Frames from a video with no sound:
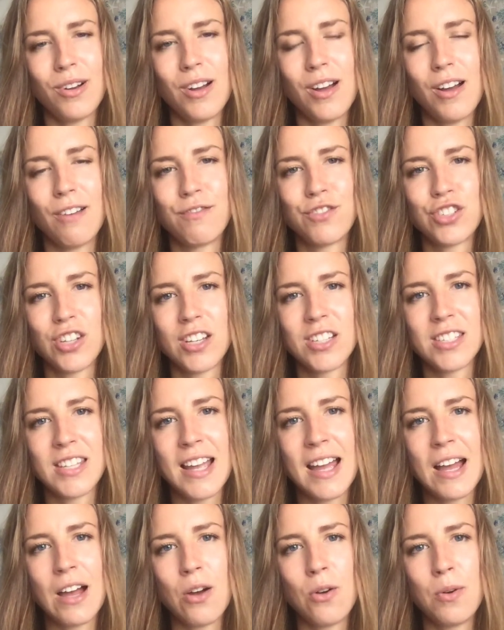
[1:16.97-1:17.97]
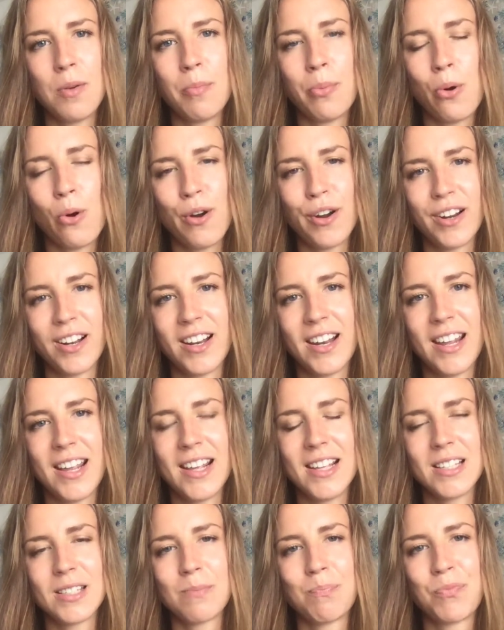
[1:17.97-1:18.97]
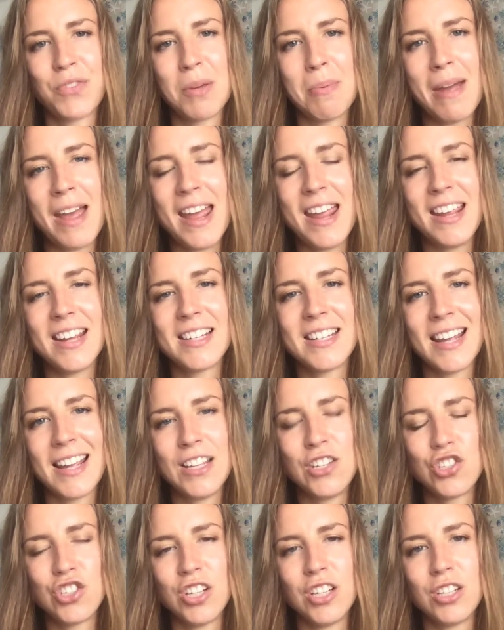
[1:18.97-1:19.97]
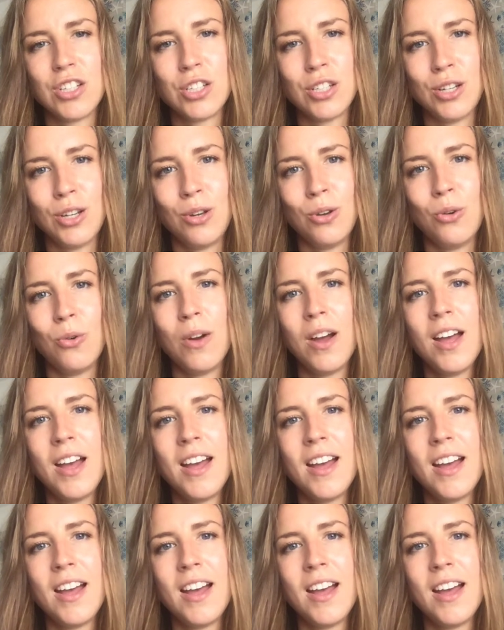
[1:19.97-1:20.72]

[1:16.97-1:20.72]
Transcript: of just how important it is to pay attention to